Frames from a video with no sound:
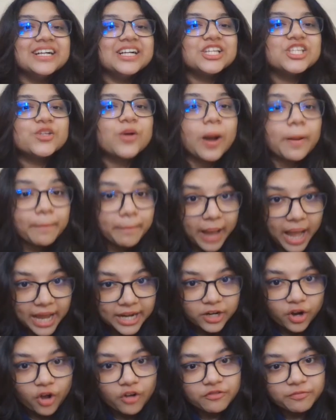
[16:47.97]
So a
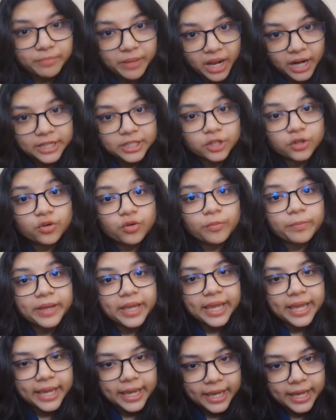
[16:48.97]
man of blood group
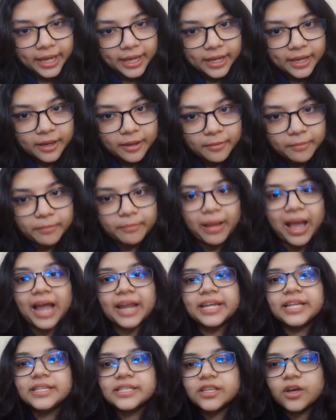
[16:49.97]
A
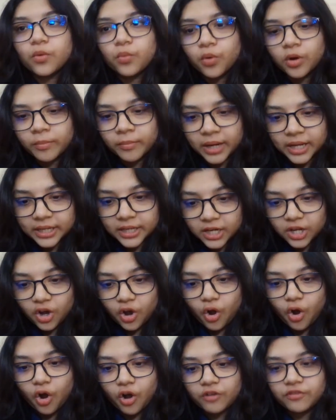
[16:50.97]
marries a woman
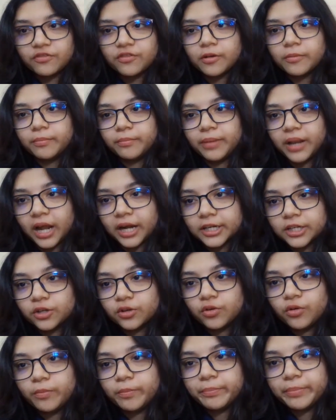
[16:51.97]
of blood
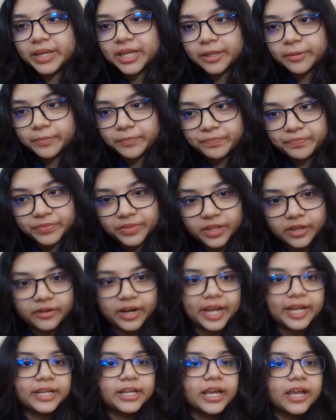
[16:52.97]
group B,
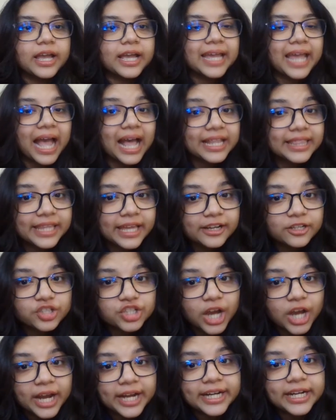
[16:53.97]
right? Can their
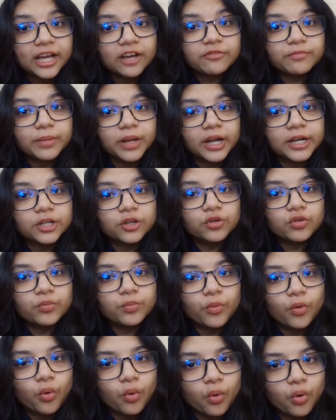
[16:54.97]
child have blood
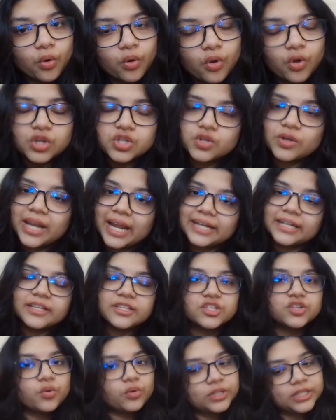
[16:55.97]
group O? So let
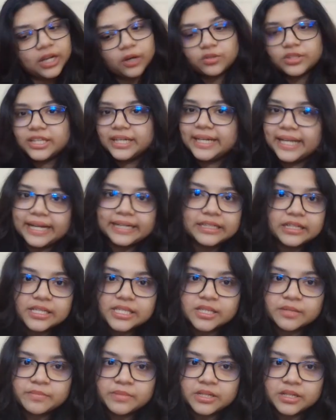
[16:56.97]
us note down the data
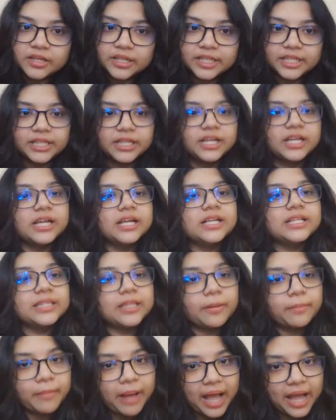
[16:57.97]
similarly.
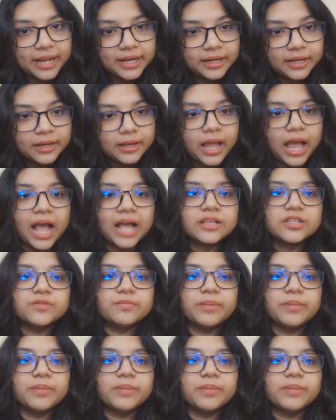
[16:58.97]
The man has